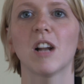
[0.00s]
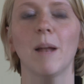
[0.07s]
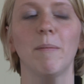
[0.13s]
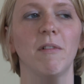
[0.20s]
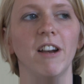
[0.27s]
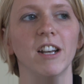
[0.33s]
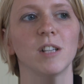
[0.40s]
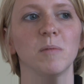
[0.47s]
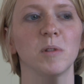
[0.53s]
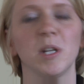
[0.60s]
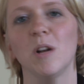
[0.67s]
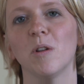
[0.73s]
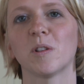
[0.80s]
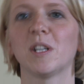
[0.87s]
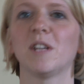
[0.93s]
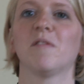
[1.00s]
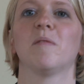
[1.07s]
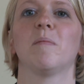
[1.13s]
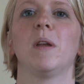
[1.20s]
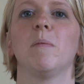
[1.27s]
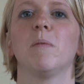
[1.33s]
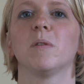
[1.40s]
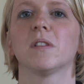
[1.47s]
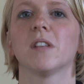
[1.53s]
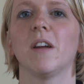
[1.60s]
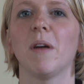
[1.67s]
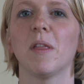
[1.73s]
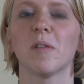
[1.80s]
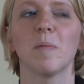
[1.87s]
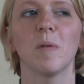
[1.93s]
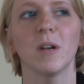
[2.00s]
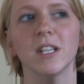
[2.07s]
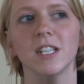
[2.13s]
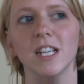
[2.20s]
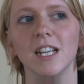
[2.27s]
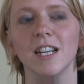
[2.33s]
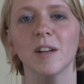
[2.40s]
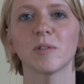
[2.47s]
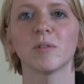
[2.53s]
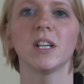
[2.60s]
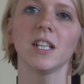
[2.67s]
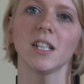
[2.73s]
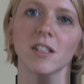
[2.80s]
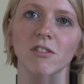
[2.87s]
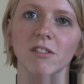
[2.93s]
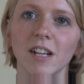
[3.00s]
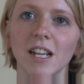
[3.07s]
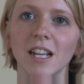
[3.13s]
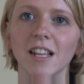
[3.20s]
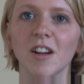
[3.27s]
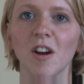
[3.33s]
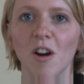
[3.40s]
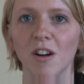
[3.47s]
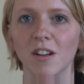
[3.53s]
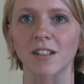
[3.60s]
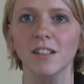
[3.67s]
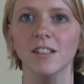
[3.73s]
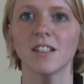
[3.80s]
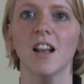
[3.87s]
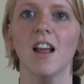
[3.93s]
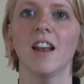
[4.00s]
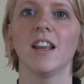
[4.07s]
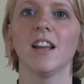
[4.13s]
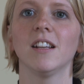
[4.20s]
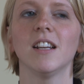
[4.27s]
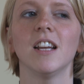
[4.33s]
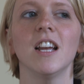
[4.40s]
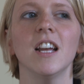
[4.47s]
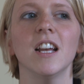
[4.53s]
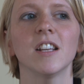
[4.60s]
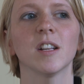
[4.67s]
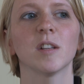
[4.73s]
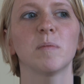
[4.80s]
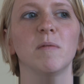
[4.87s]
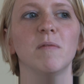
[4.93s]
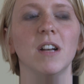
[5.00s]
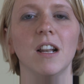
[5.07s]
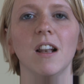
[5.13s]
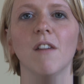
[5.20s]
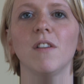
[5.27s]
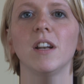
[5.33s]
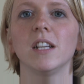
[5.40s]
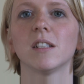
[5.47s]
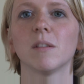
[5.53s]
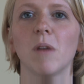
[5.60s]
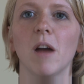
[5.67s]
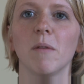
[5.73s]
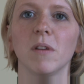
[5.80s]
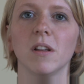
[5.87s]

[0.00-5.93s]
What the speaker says: collaboration between lots of different people, so anthropology, natural history, the gardens, learning. So it's been really lovely to work